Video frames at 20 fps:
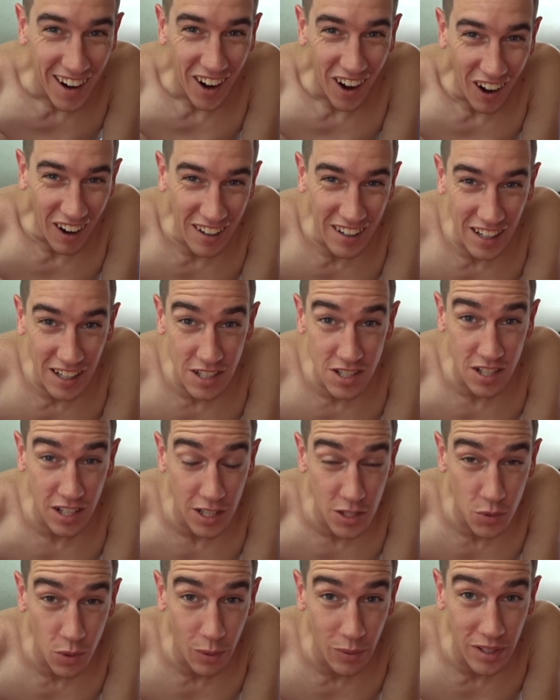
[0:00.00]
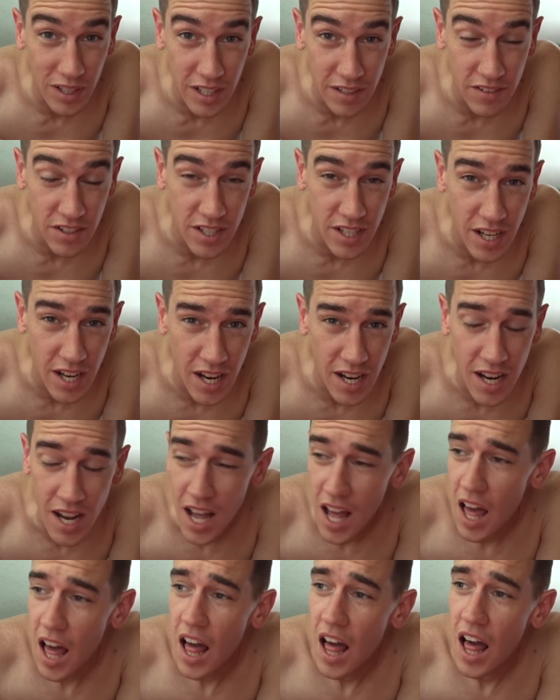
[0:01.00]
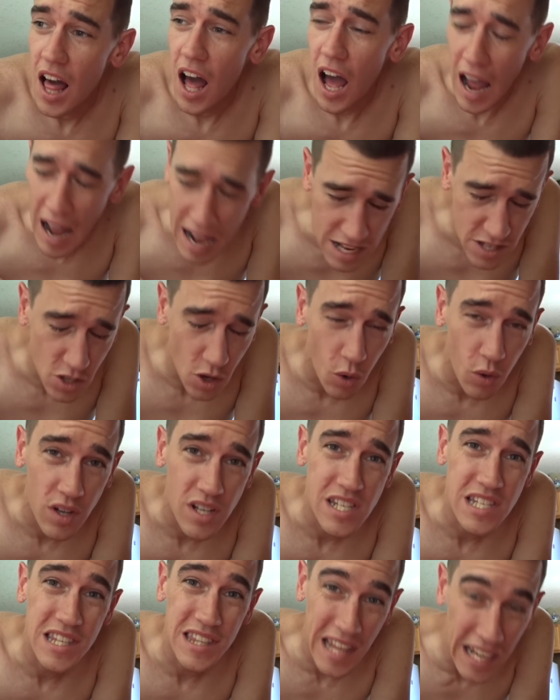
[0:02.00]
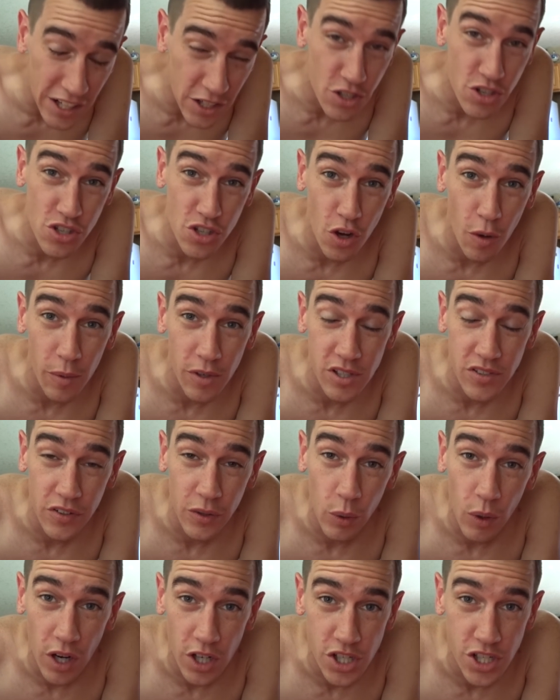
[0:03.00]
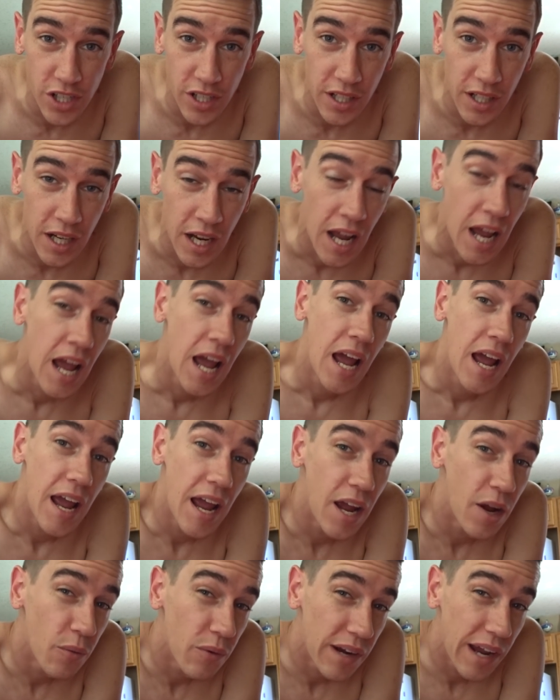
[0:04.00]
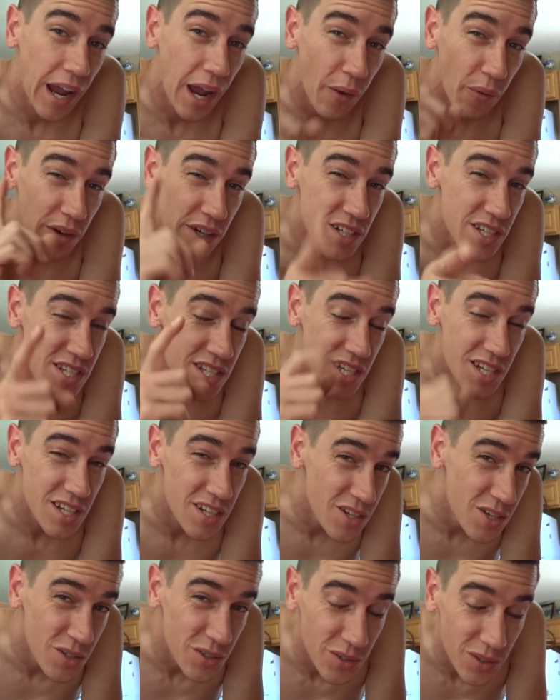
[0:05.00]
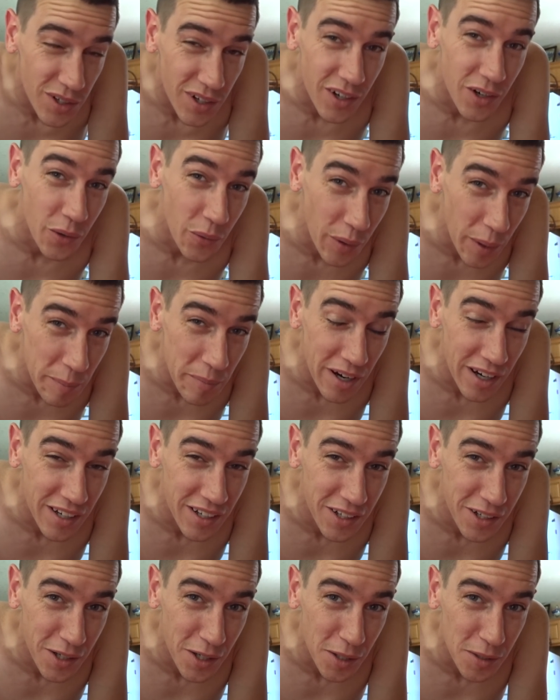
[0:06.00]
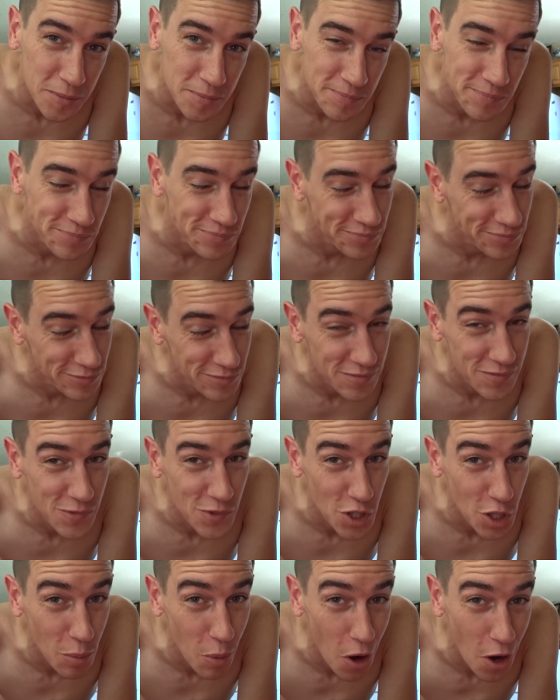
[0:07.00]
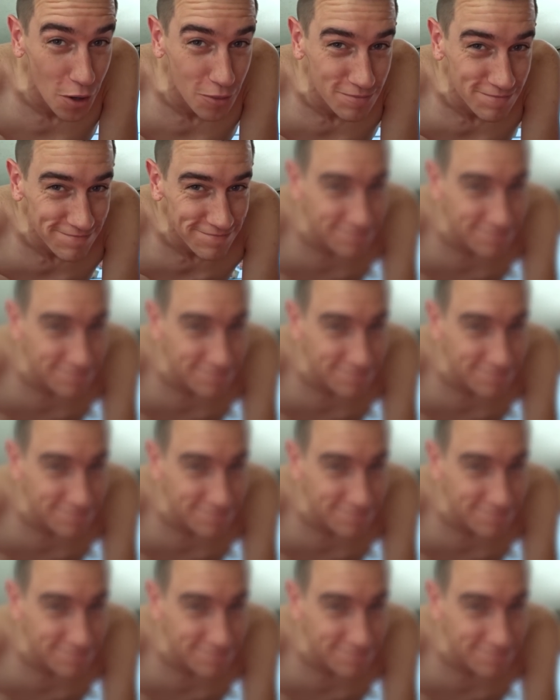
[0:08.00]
All right, guys, so that's where we leave you today. As always, thank you so much for watching, and we can't wait to see you right back here tomorrow.